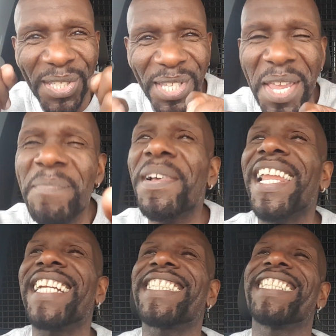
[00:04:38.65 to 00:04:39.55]

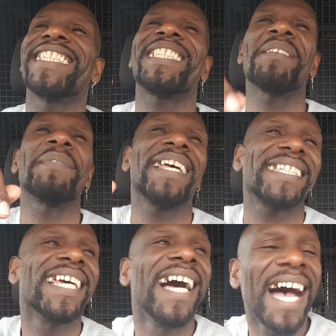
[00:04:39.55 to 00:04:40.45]

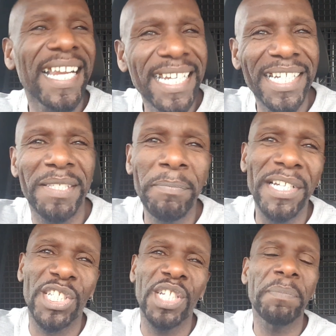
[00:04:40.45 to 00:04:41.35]
I need as
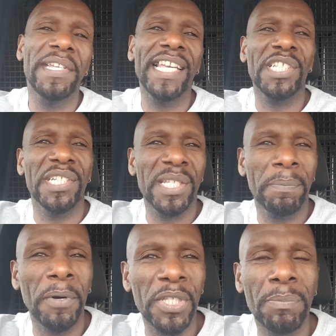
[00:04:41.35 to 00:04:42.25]
much stimulation as
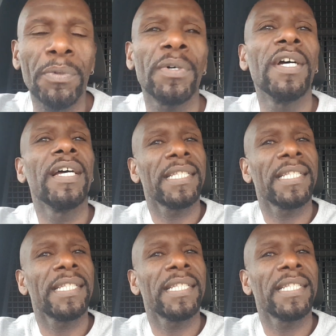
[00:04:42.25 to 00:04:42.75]
possible